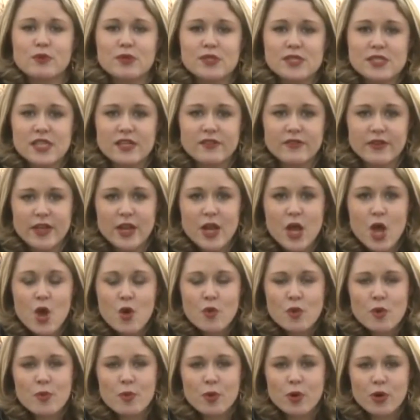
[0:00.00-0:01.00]
receive it.
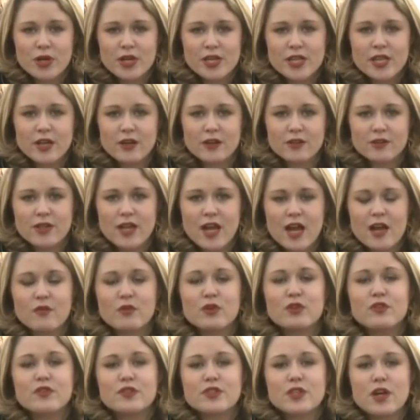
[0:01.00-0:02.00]
Reporting here
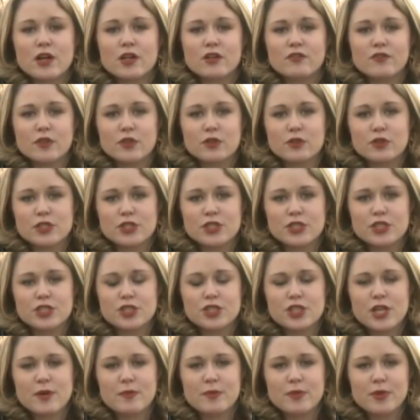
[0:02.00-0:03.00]
live with photographer
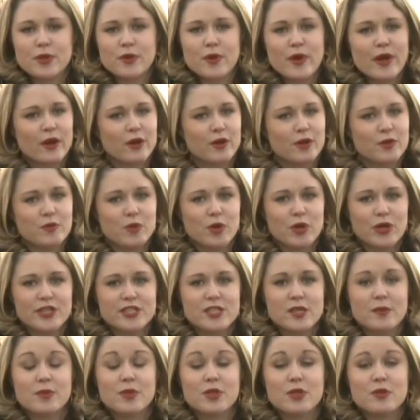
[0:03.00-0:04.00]
Christian Shampoo, Aaron
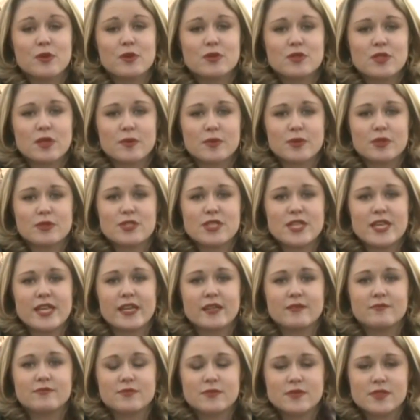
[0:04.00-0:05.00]
Murray,
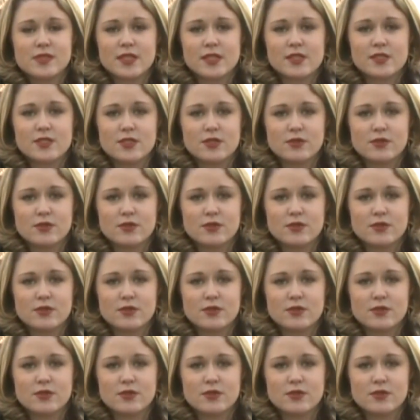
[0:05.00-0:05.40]
WOWT 6